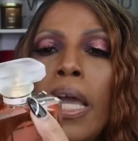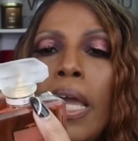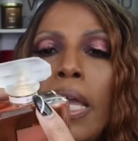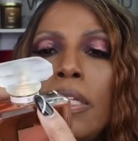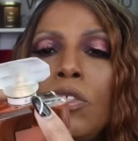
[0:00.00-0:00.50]

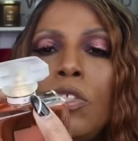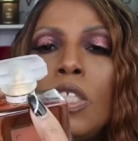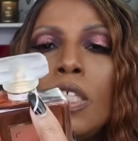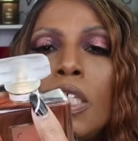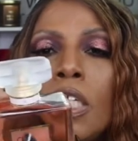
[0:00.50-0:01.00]
And you
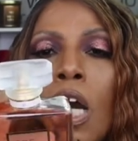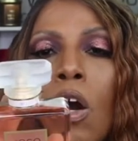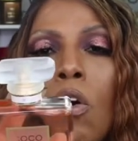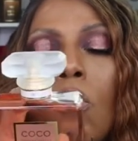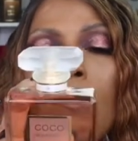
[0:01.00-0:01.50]
see the
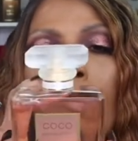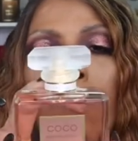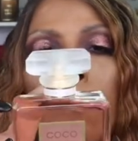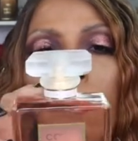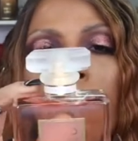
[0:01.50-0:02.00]
gold
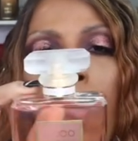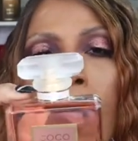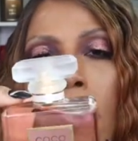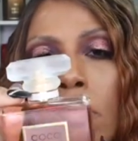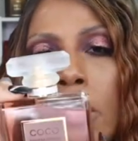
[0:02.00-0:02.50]
up
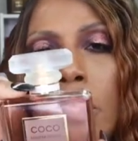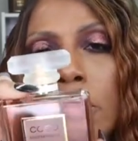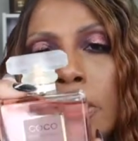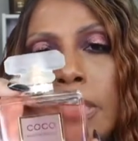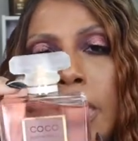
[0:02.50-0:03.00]
around
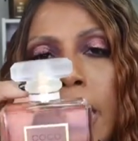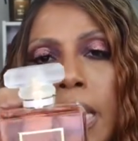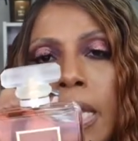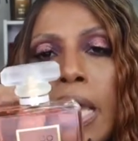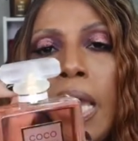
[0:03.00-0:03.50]
the
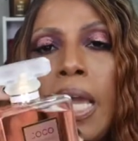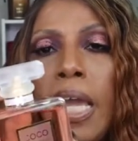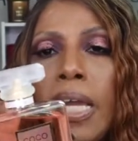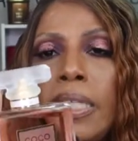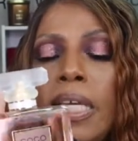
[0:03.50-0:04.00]
neck.
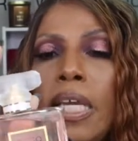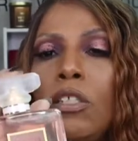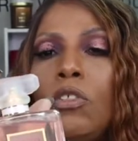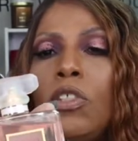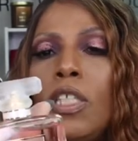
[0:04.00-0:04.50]
And
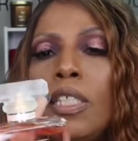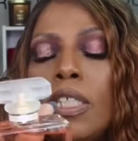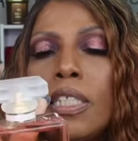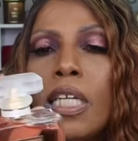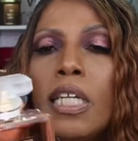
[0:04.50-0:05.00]
then you see
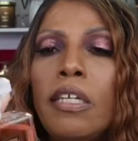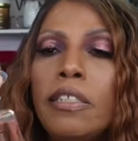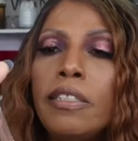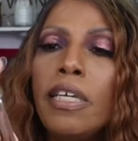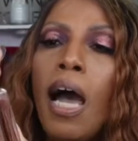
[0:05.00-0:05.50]
this
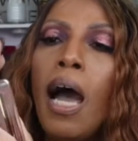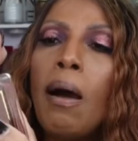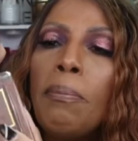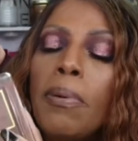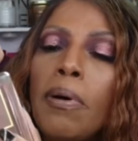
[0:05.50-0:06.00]
clear
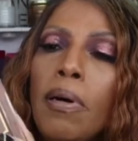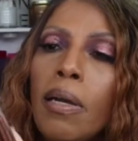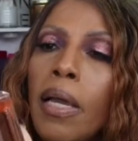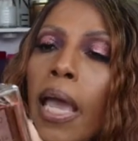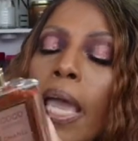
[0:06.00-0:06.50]
top.
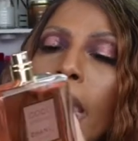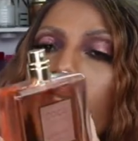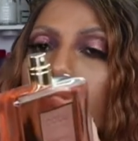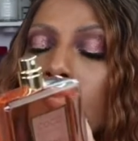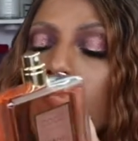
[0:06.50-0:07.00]

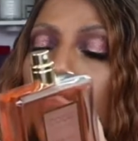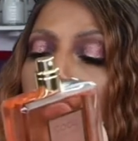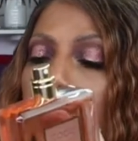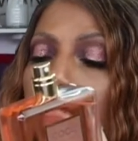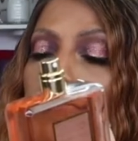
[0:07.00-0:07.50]
And it
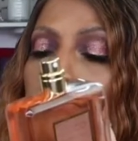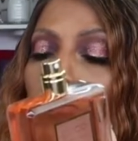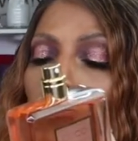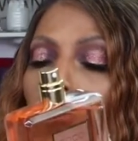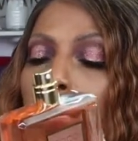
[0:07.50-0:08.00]
does have
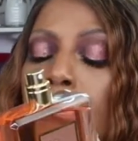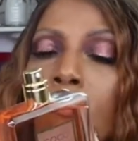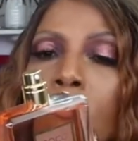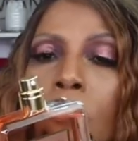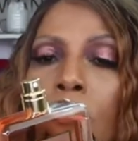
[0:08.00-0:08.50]
some
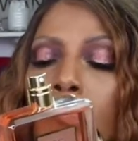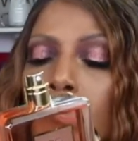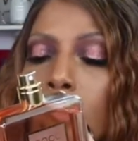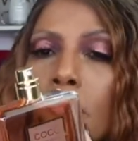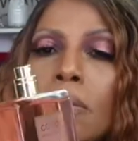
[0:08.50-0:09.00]
weight to it.